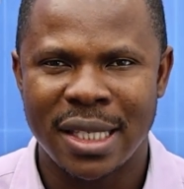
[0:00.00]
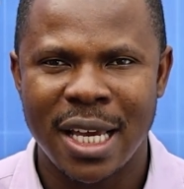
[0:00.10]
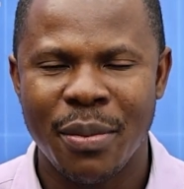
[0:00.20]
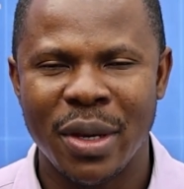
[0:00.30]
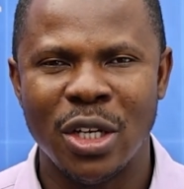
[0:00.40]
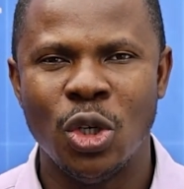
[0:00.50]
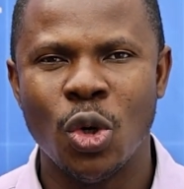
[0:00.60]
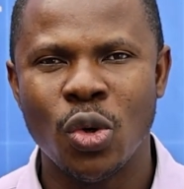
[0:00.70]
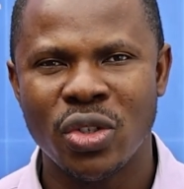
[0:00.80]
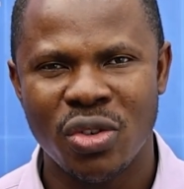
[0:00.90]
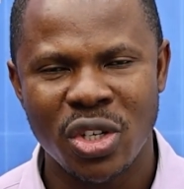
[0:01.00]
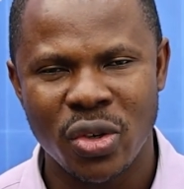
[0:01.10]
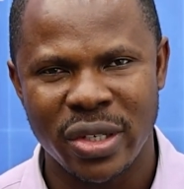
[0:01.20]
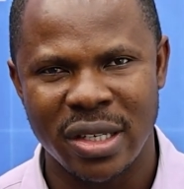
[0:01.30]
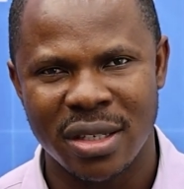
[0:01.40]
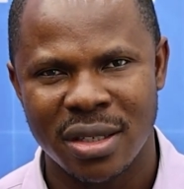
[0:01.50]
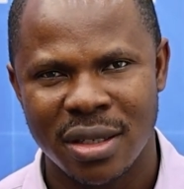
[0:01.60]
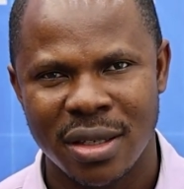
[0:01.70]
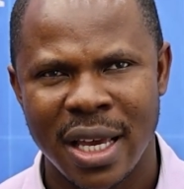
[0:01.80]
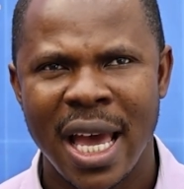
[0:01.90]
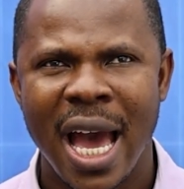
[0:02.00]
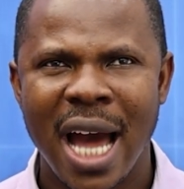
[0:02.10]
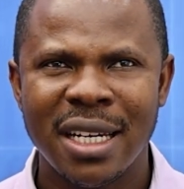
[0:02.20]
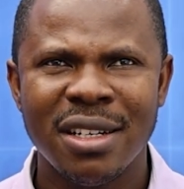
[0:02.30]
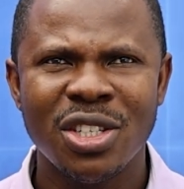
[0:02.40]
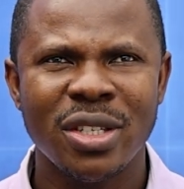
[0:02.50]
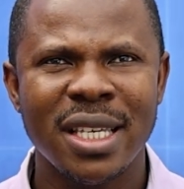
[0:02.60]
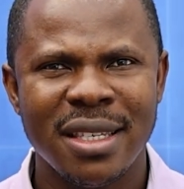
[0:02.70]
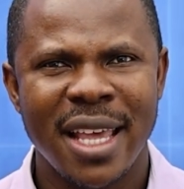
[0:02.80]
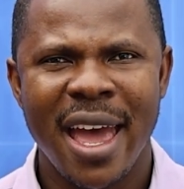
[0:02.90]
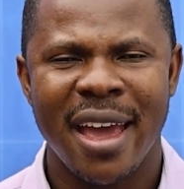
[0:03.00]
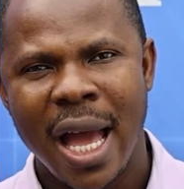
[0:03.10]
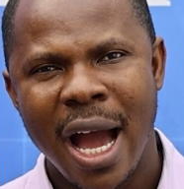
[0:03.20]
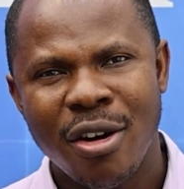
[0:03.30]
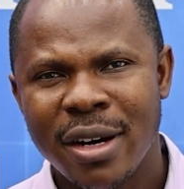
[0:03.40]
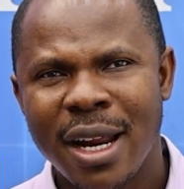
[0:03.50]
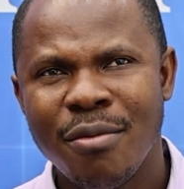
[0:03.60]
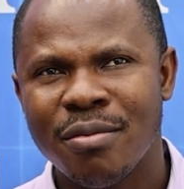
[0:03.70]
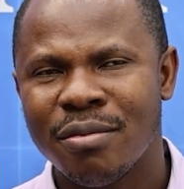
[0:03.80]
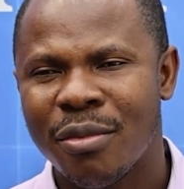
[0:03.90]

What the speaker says: tap in those resources. And the resources is there. Another